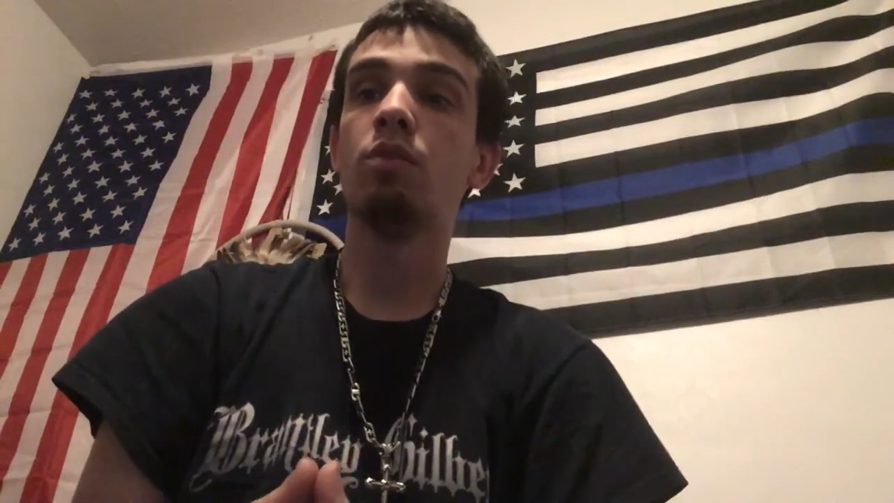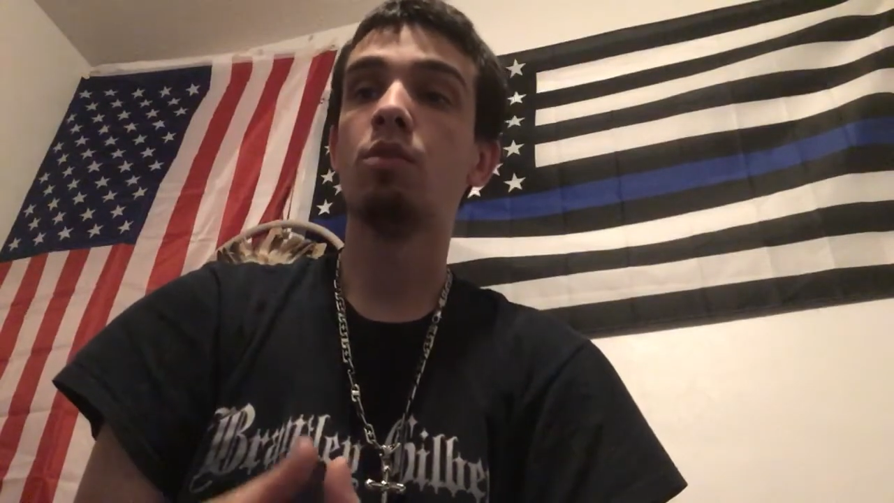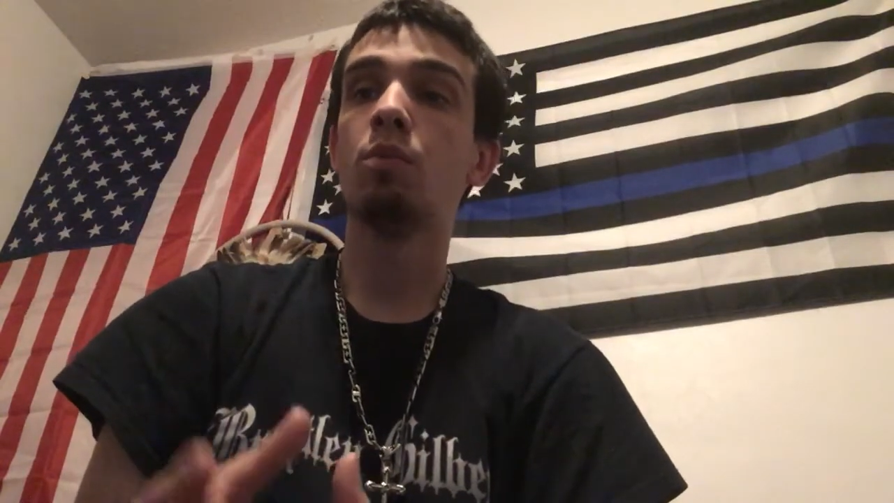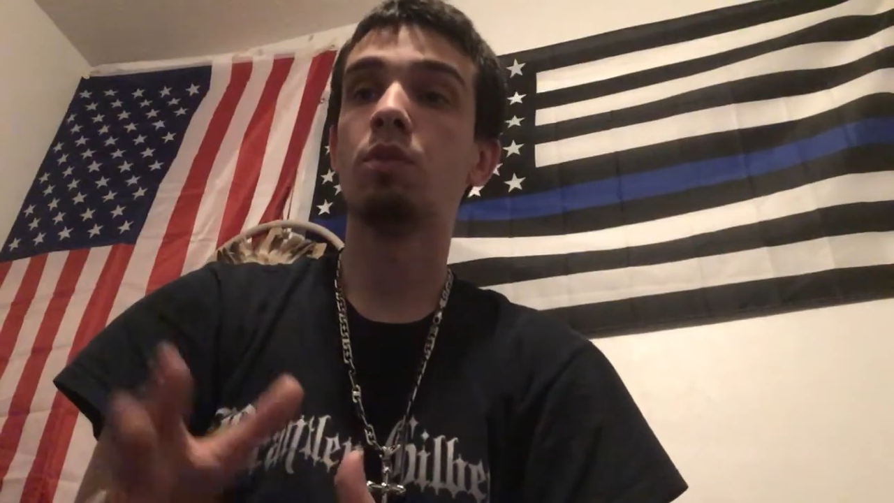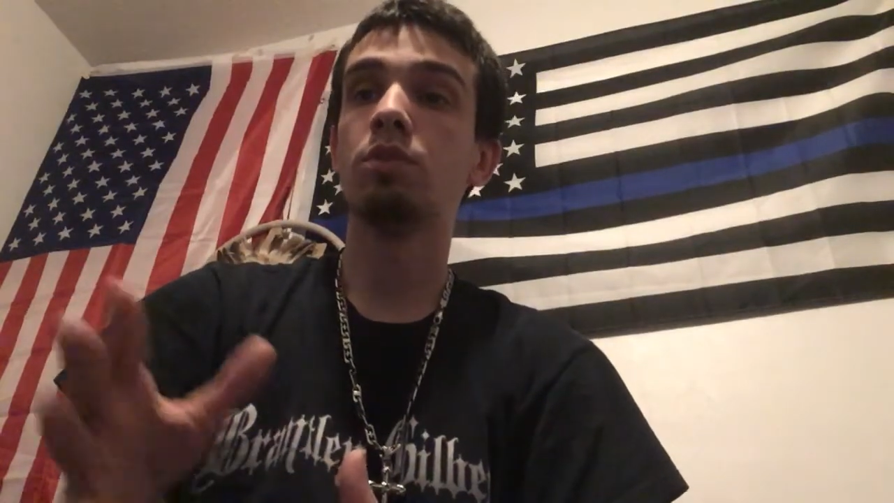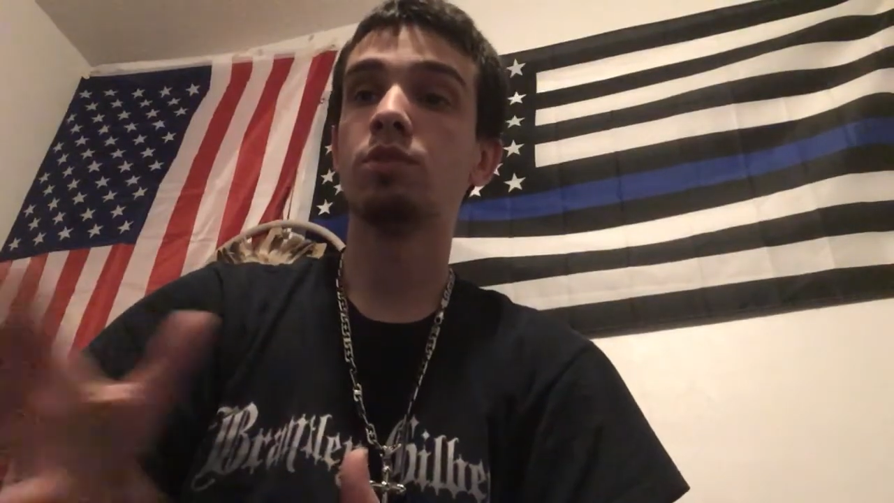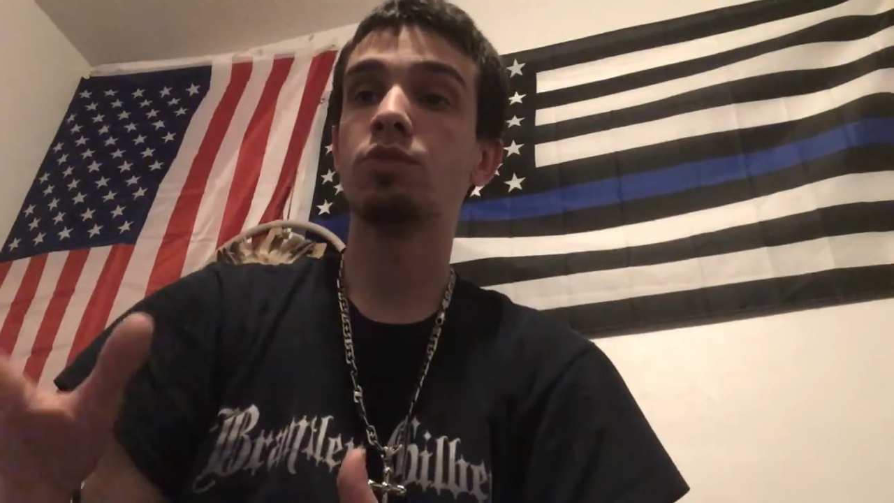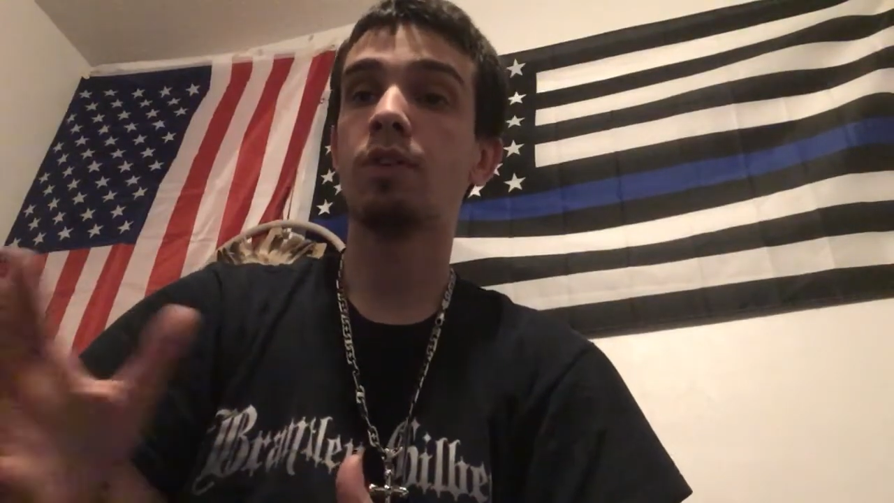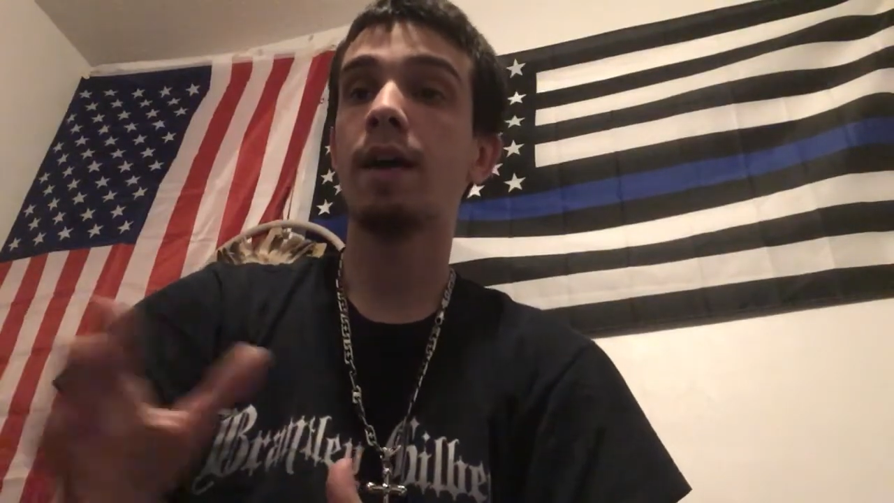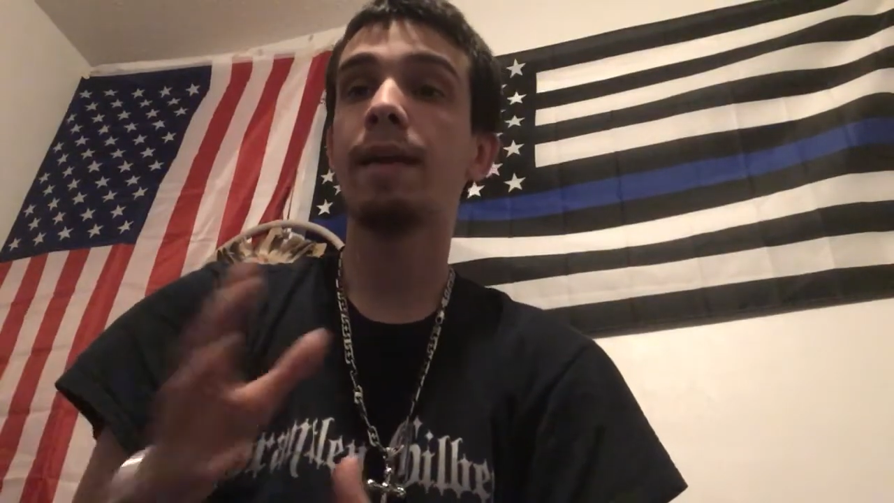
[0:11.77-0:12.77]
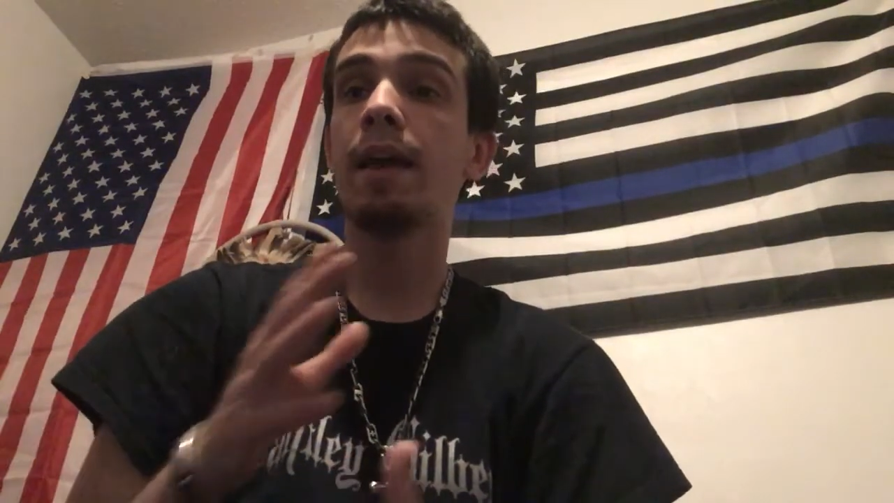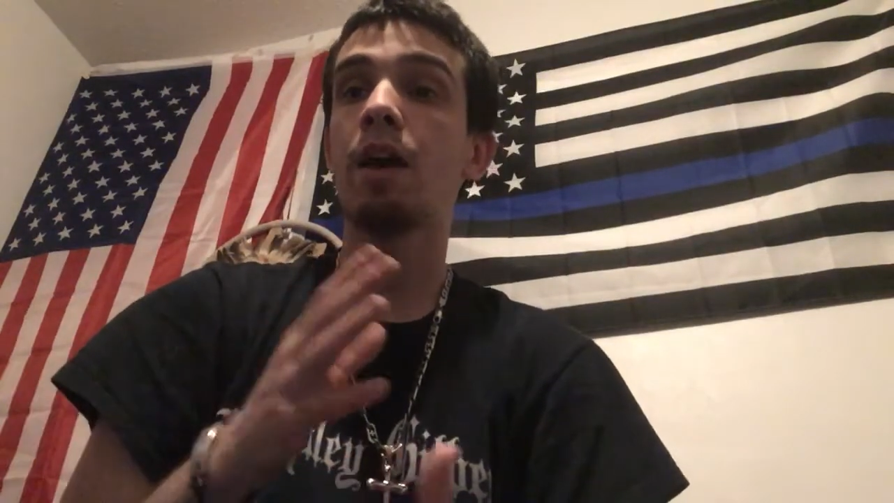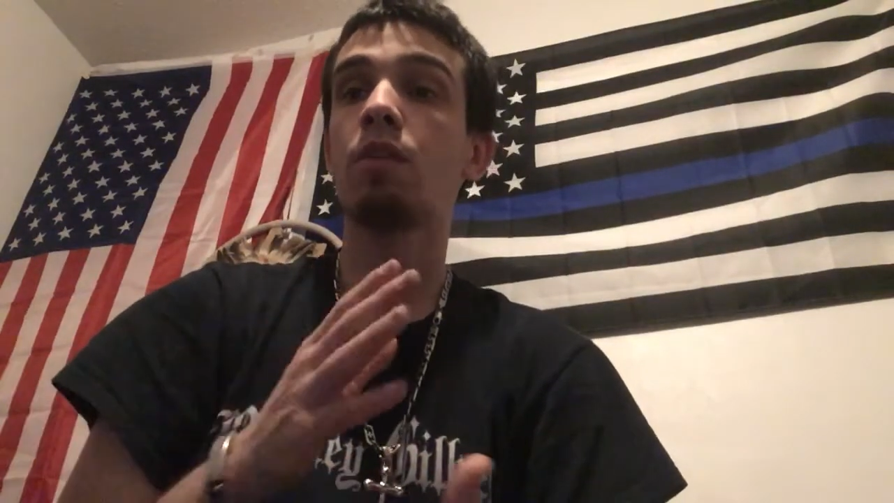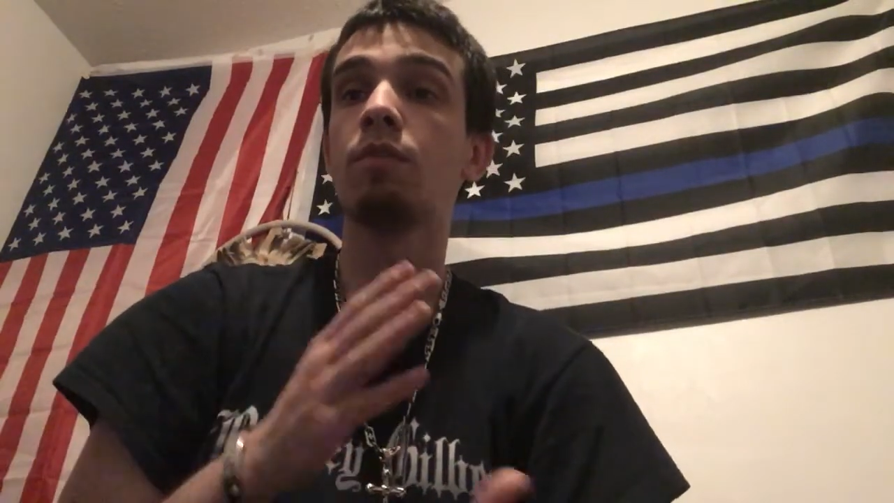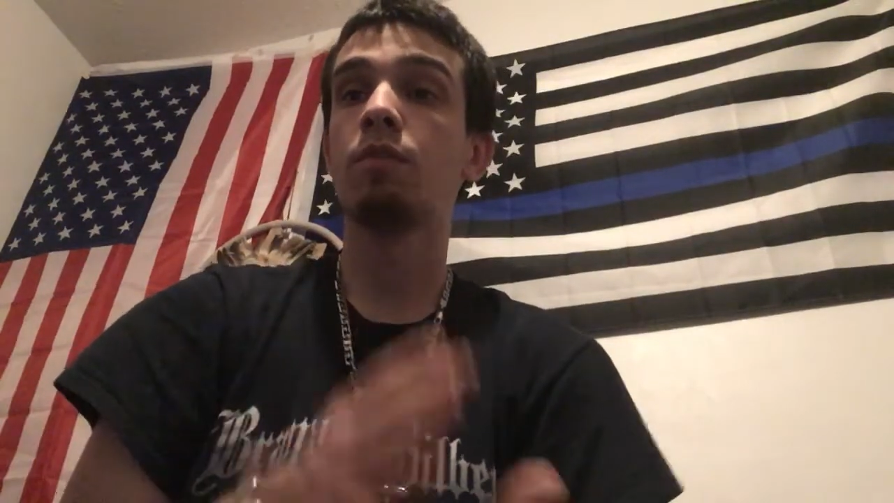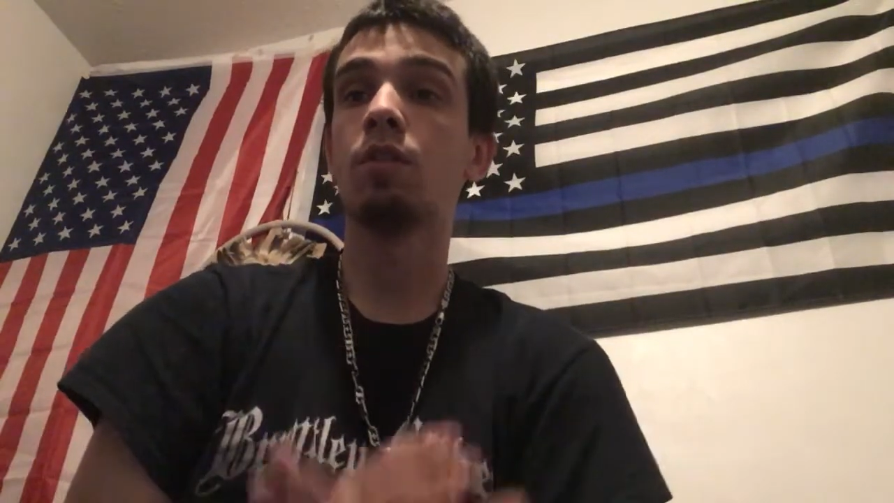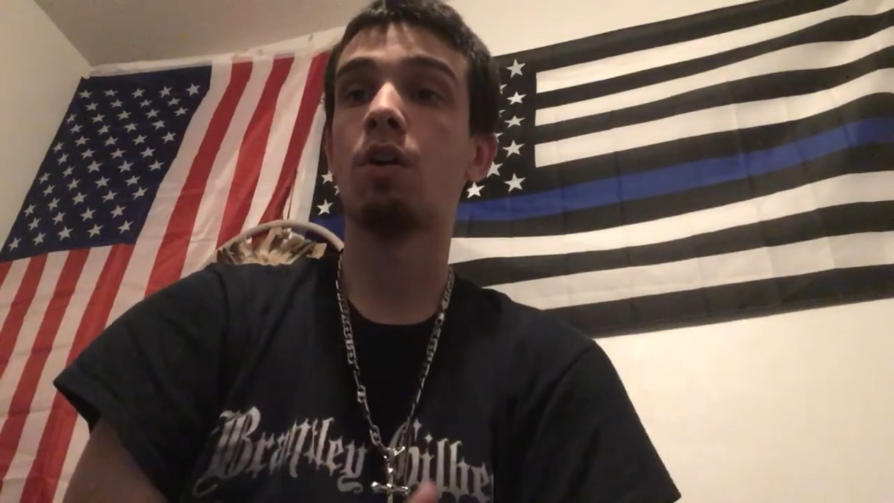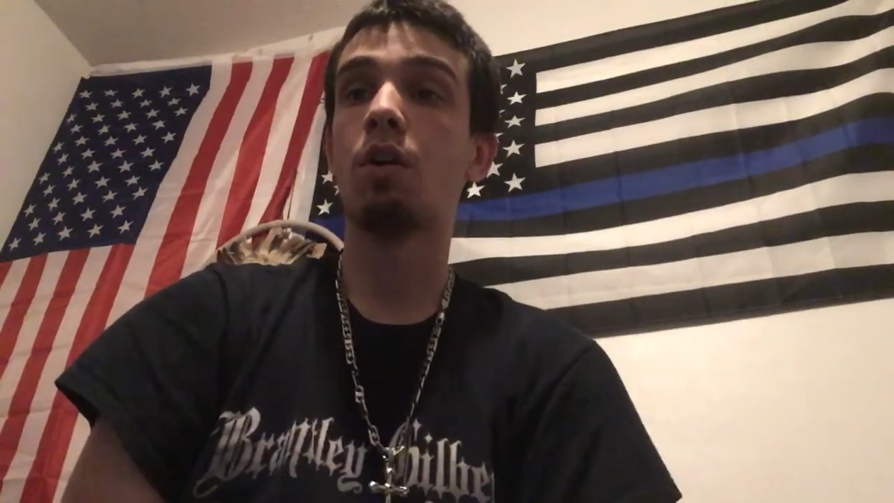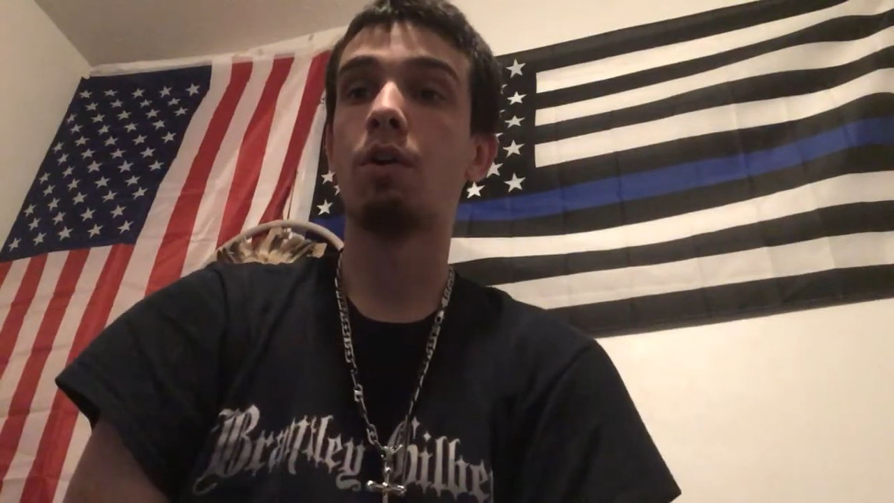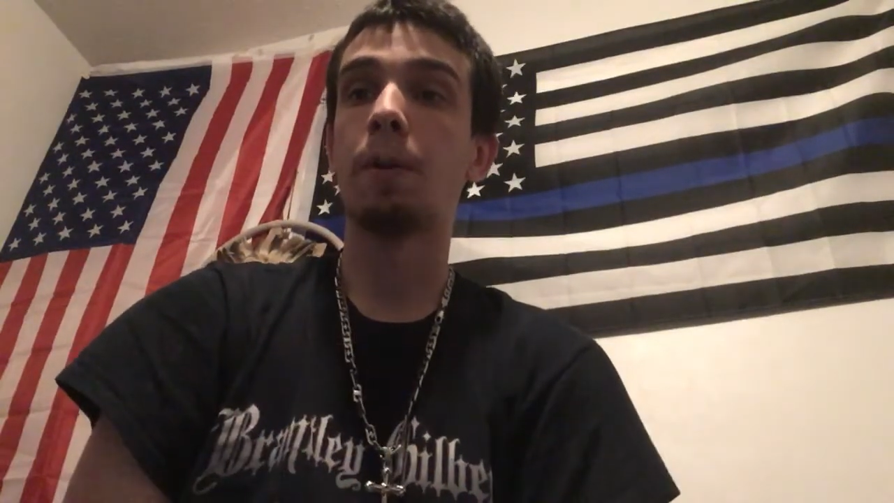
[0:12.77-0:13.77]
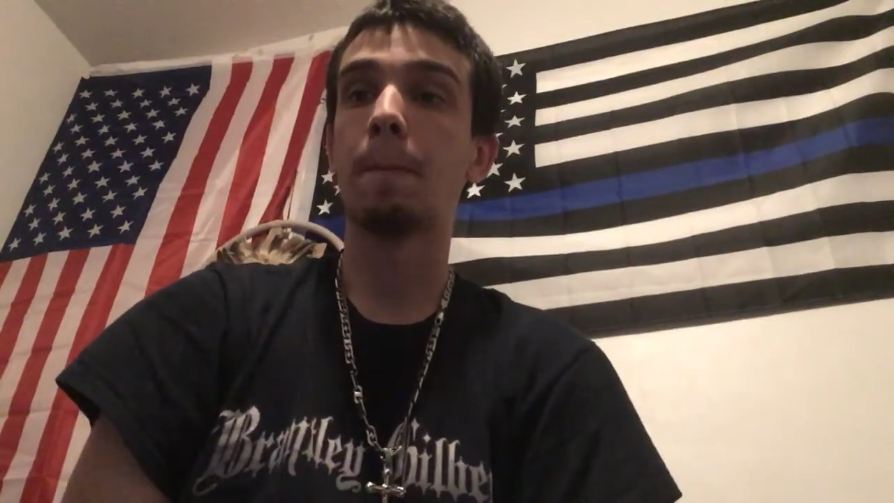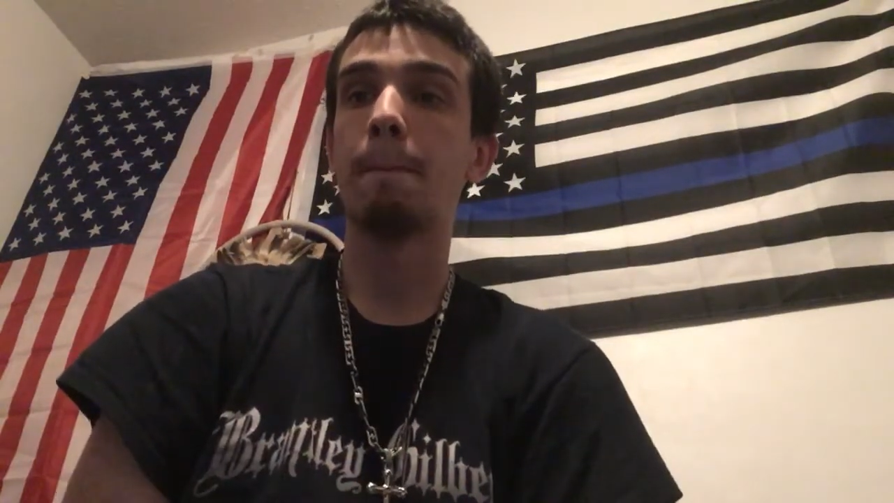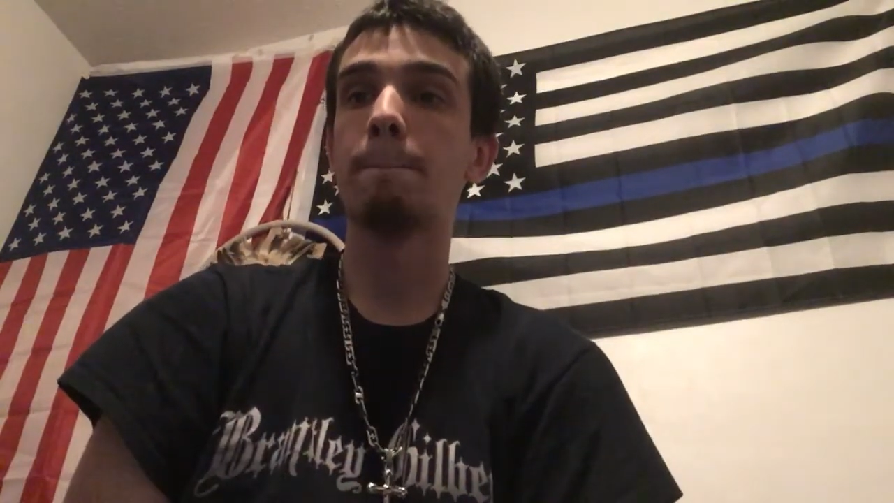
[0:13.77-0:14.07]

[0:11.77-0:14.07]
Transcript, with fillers: who was dragged out of her car,